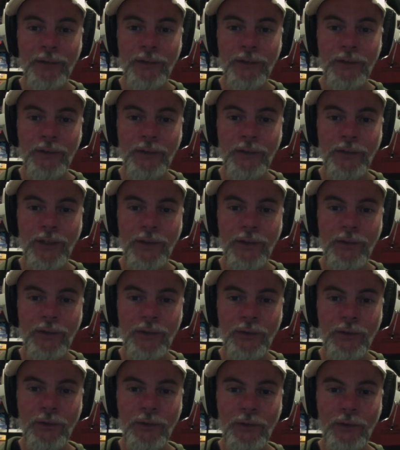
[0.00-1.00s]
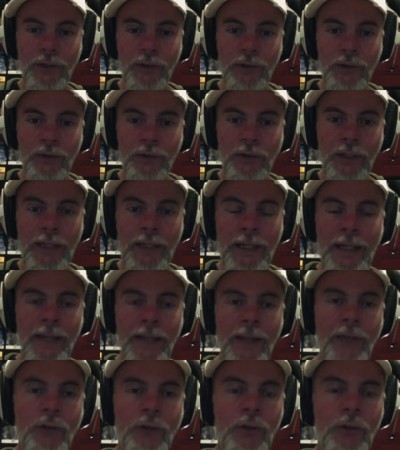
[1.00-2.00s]

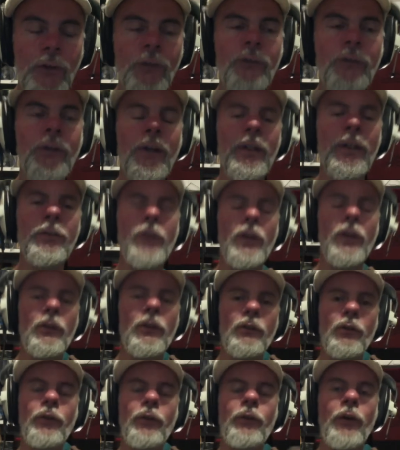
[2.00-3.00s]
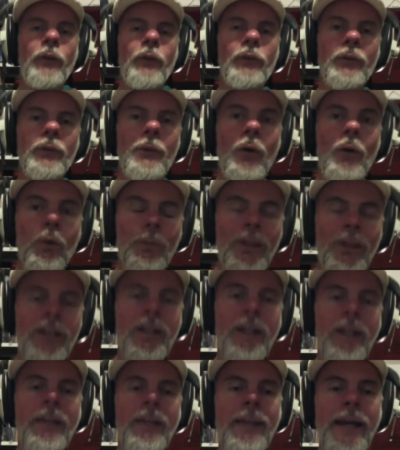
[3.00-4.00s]
a good sign if I can just throw some old
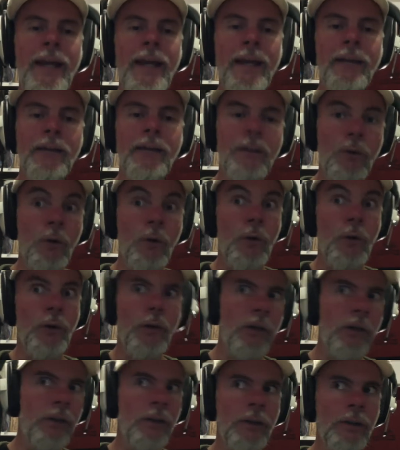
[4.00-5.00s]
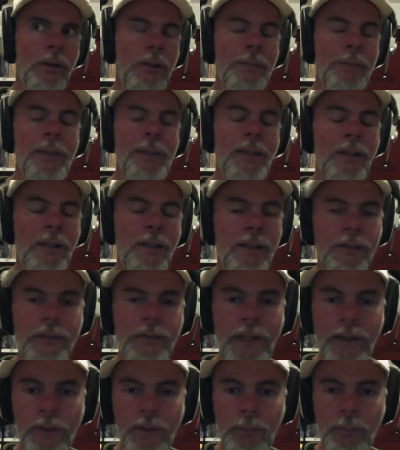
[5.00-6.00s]
MIDI in there and like immediately it's
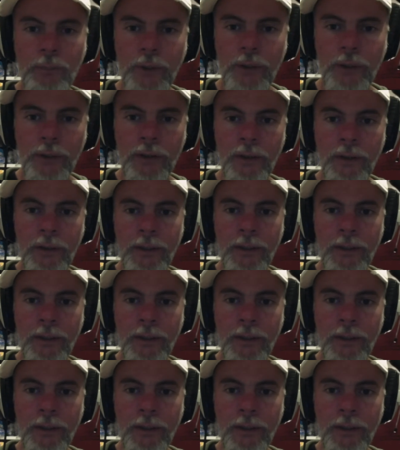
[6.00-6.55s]
sounding pretty good.